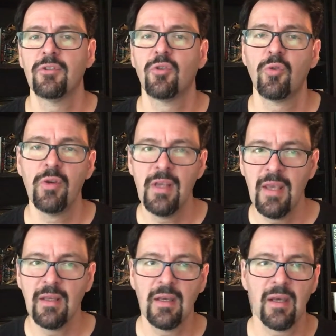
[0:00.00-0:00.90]

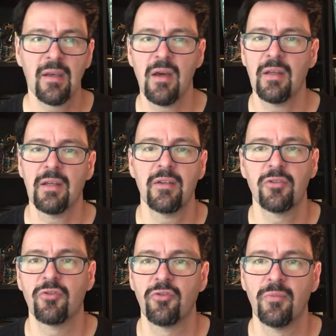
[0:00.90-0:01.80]
Creating iconic
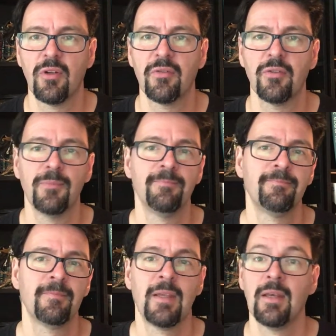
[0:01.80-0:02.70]
characters in Marvel,
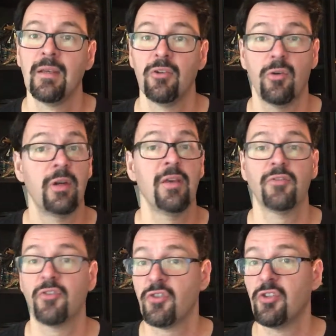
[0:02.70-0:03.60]
you already
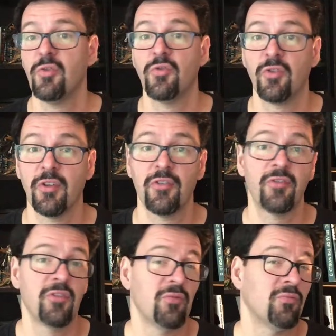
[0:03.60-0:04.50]
have such a huge
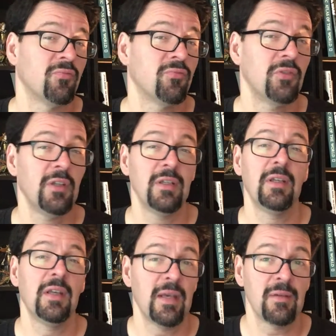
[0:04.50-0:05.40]
list, you really
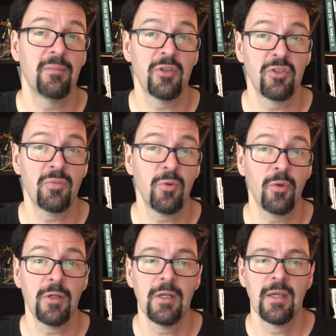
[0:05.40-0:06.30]
need to add a bunch
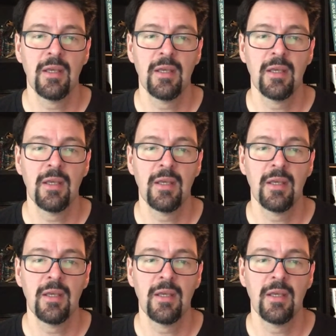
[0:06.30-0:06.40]
more.